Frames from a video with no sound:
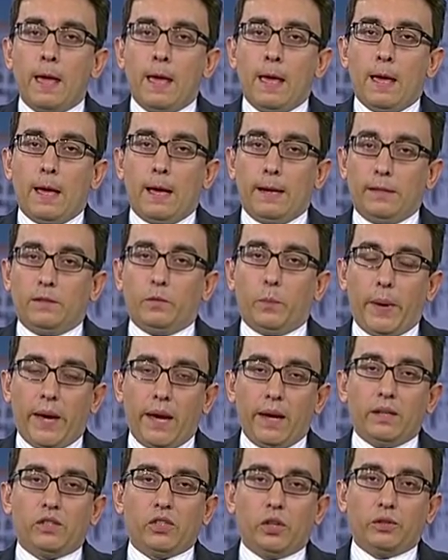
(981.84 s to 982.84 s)
And it's
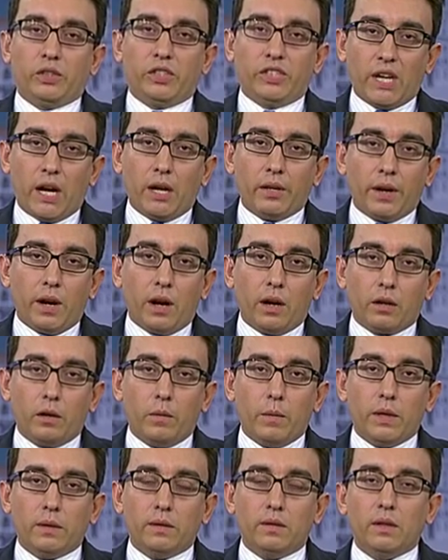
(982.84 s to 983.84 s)
based on sound
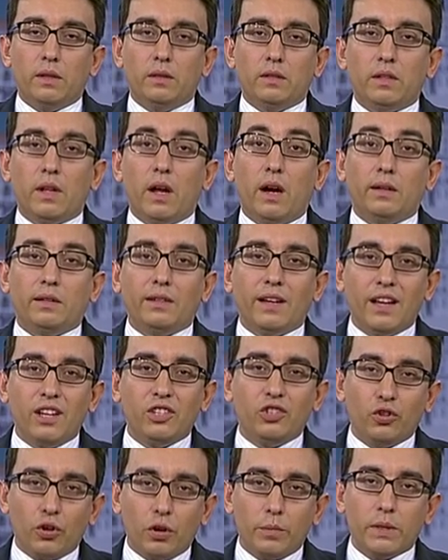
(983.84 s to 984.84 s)
arguments. It's not
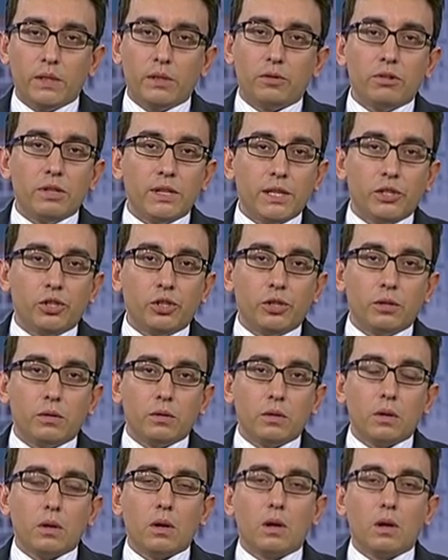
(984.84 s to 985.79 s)
a German tradition.